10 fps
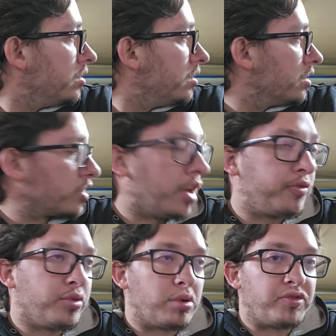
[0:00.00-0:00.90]
It's got
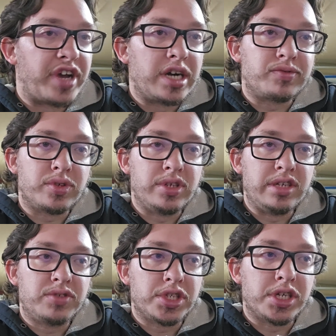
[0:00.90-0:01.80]
4 valve
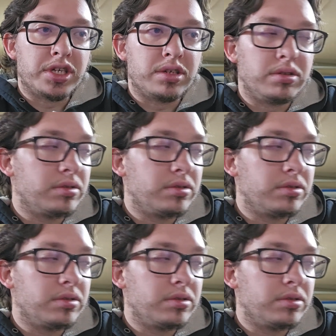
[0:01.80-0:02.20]
reliefs in it.